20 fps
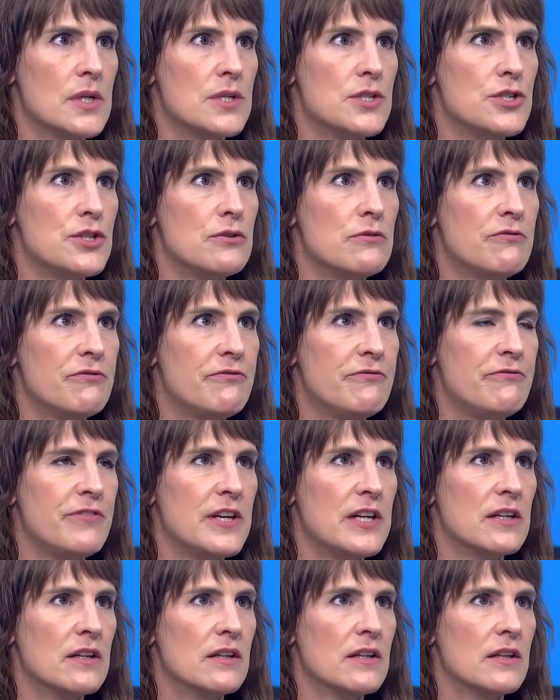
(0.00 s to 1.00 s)
Do you
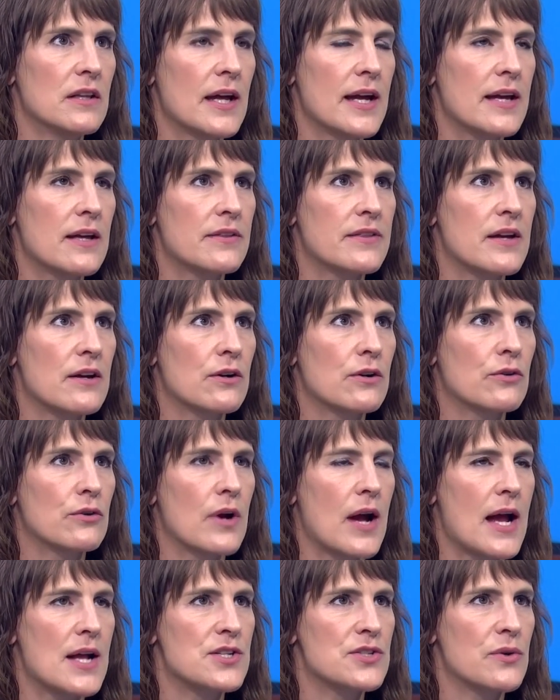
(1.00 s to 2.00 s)
feel like they're
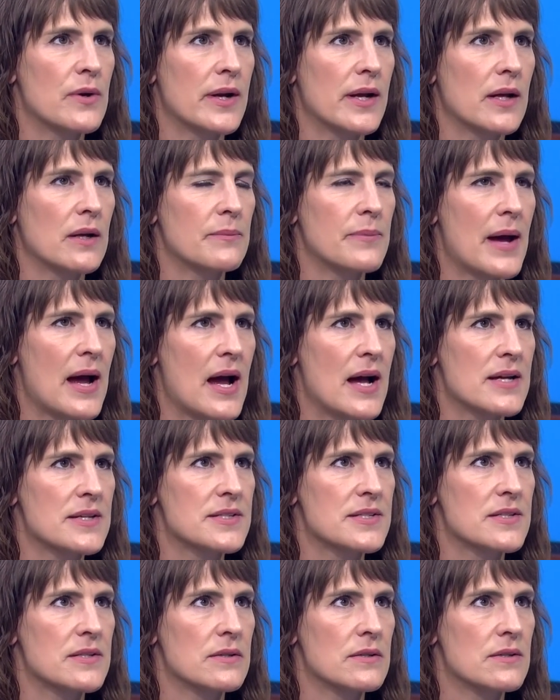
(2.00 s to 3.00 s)
graduating
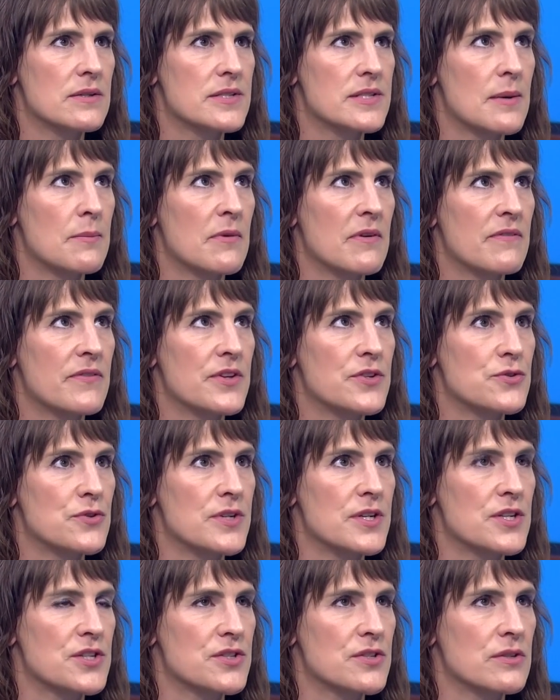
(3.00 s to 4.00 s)
past some of the
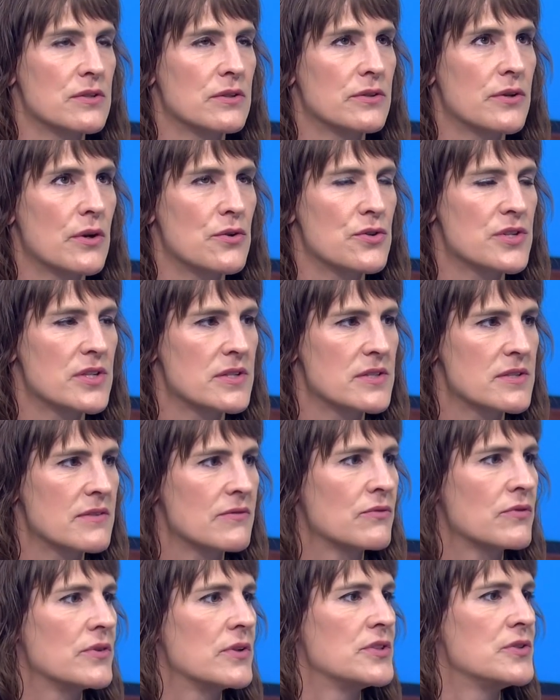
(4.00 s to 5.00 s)
traditional notions
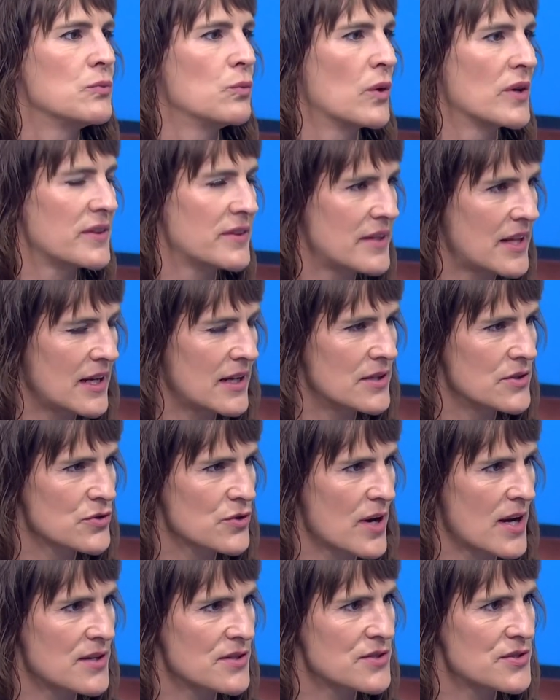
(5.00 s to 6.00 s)
of what they
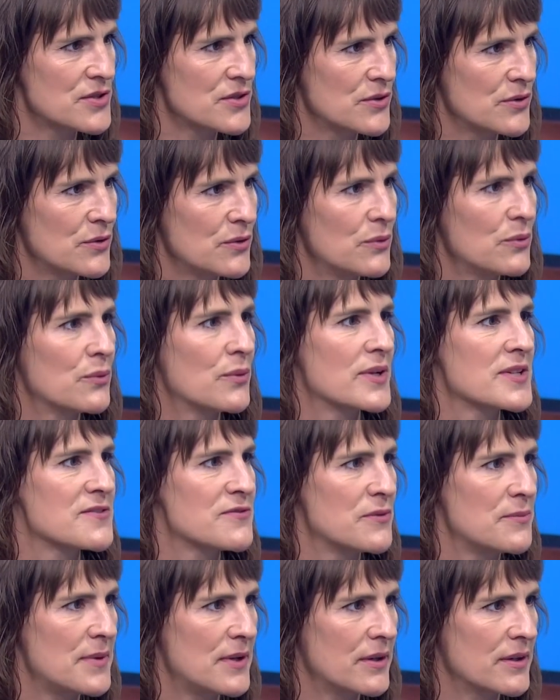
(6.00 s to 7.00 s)
entrench to, what's
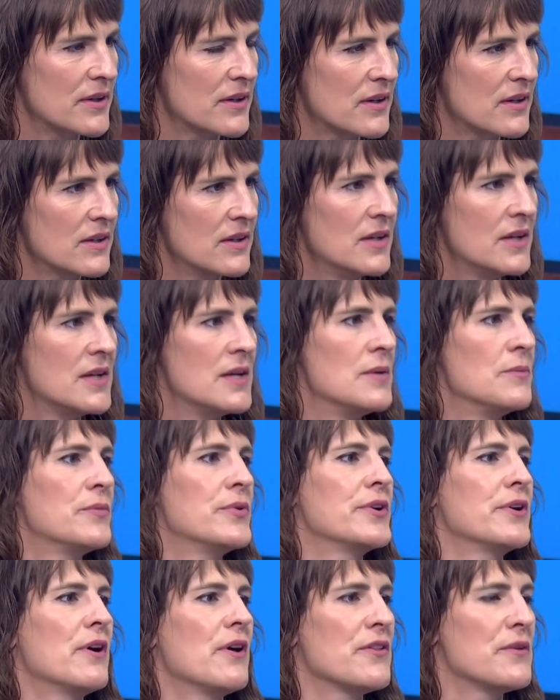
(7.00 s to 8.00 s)
familiar,
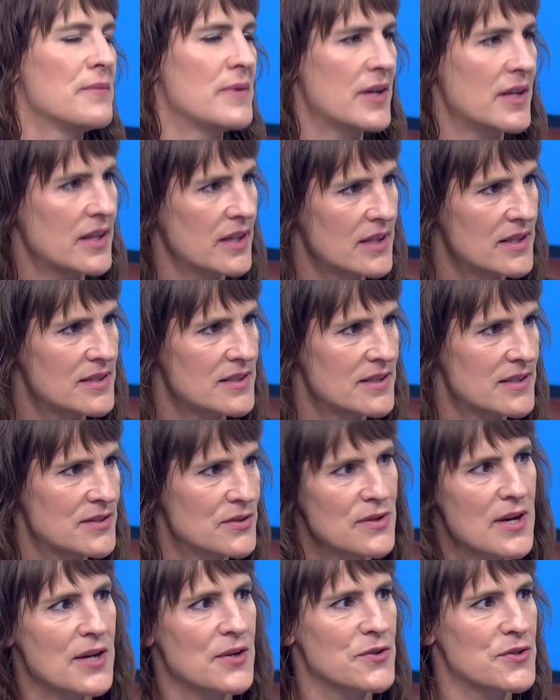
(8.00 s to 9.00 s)
put all the money into
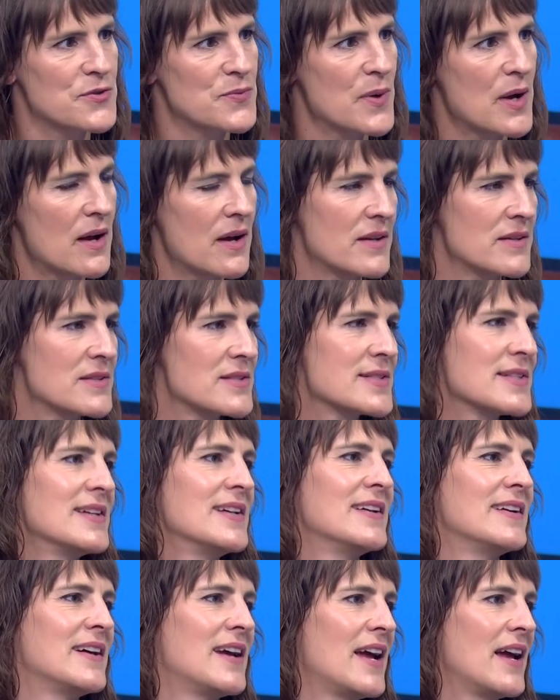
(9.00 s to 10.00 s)
direct response
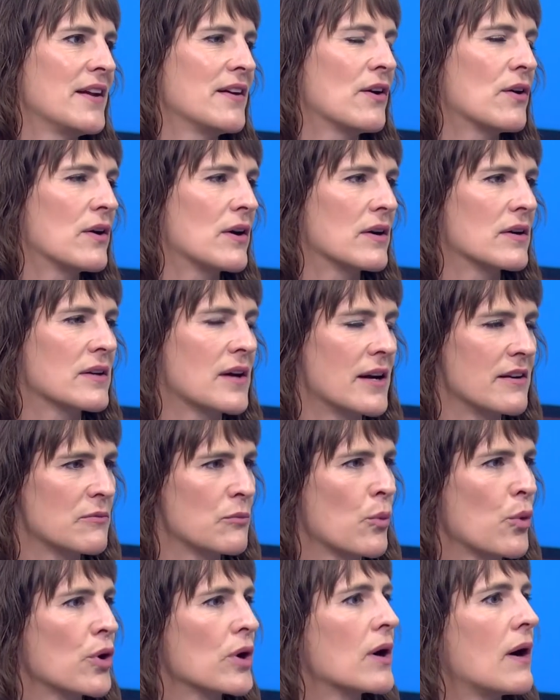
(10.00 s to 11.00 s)
and are kind of
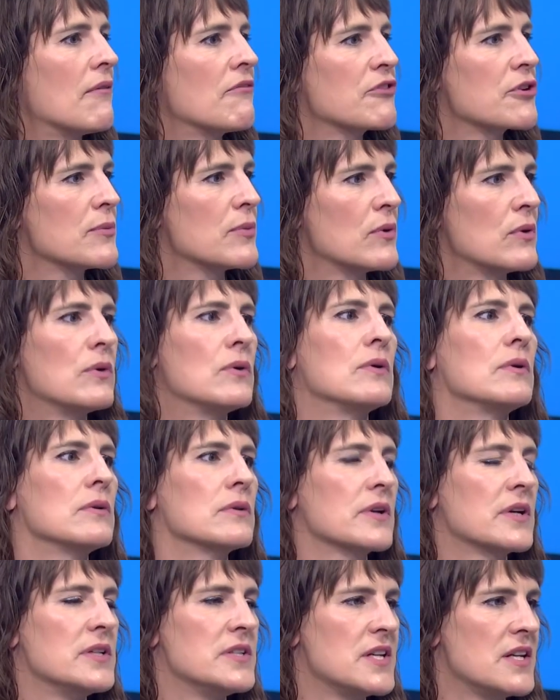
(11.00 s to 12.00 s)
more comfortable
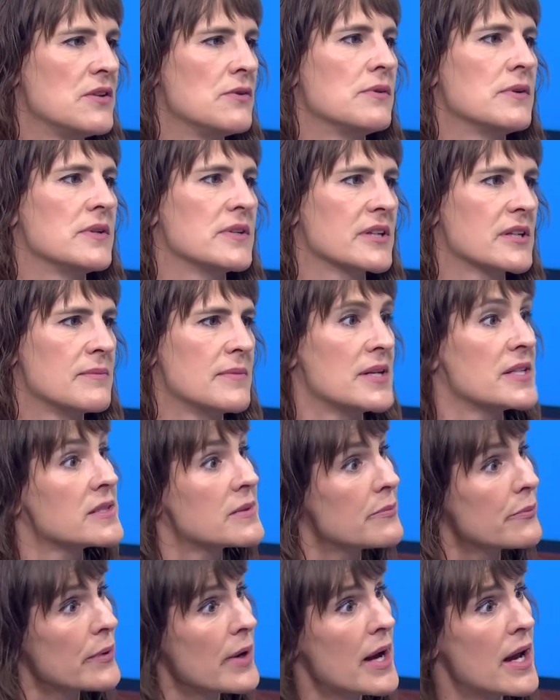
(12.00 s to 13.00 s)
continuing to commit to
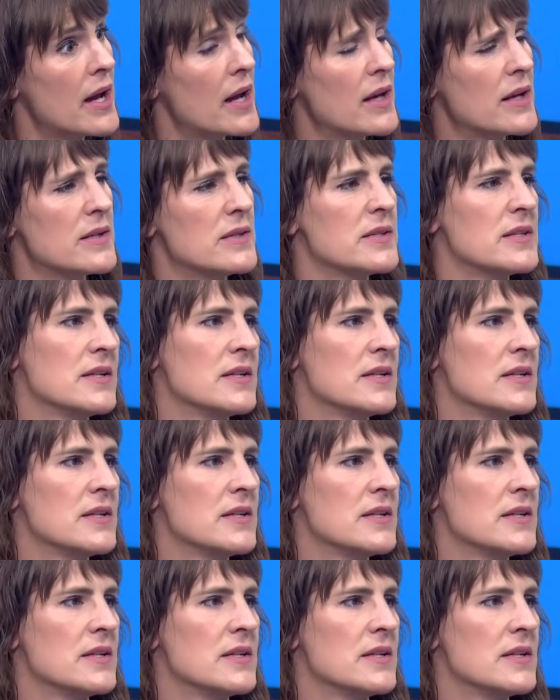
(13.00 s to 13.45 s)
brand?